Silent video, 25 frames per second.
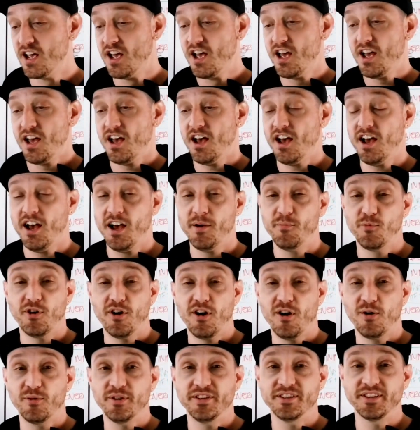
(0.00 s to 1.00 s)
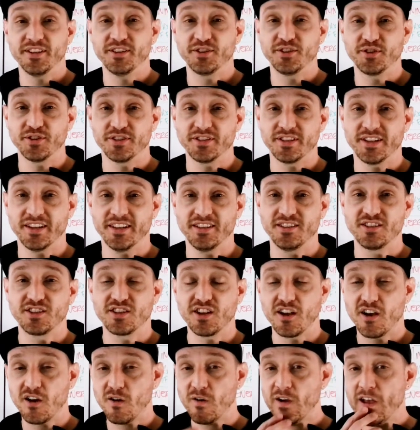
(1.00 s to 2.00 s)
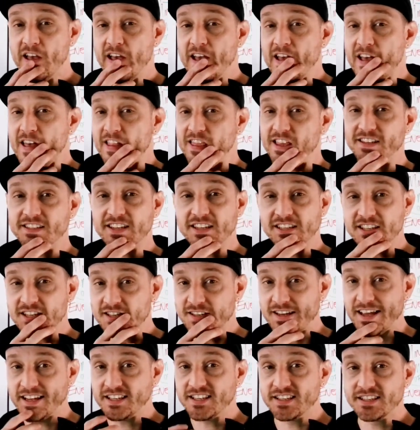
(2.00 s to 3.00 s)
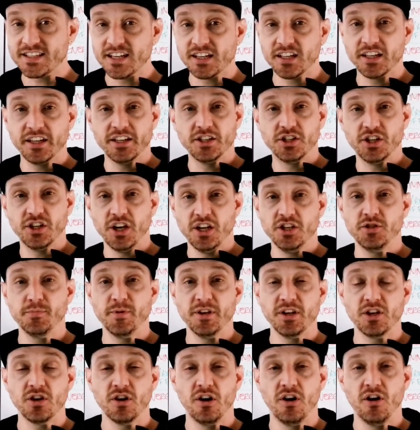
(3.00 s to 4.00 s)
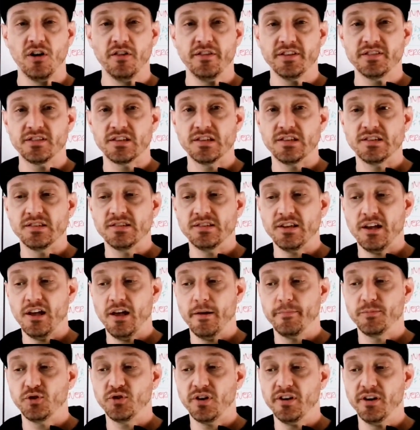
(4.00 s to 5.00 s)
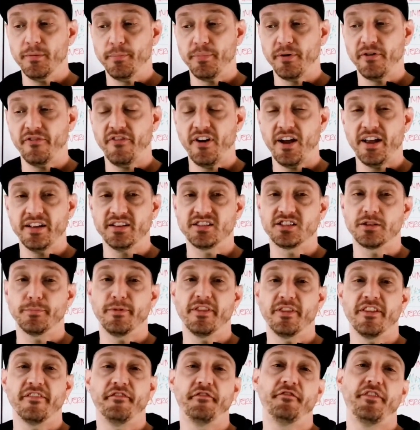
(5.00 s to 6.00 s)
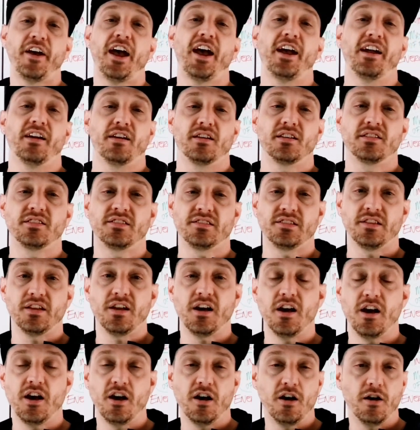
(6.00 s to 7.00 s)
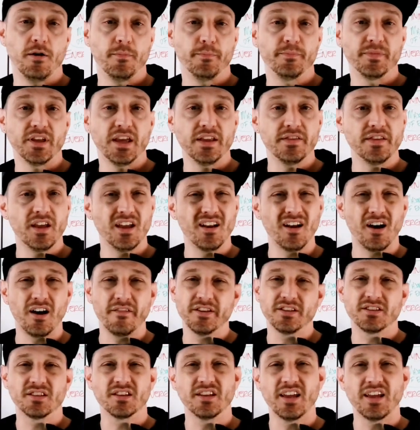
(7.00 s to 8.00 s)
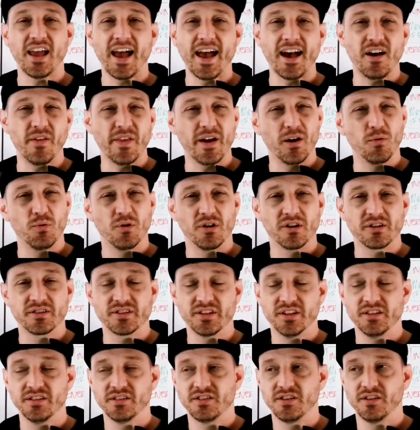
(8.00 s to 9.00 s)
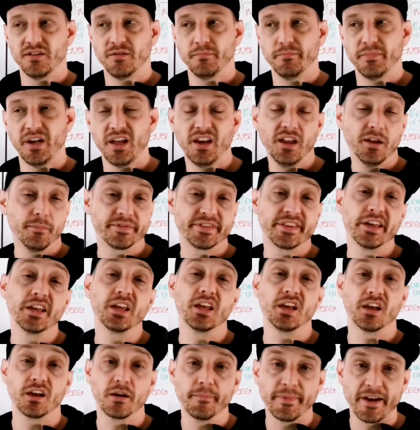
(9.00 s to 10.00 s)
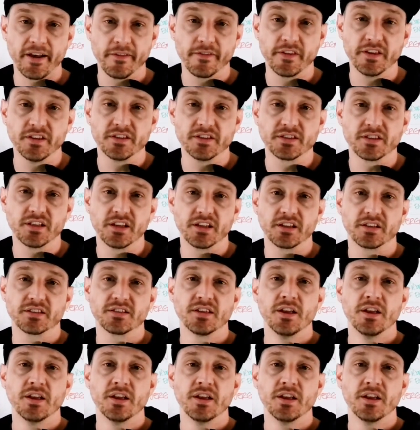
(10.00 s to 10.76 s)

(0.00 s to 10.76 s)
We're always interested. So this isn't necessarily a judgment call. This is trying to provide some of the facts and then obviously how that works into Medium's thinking about these things.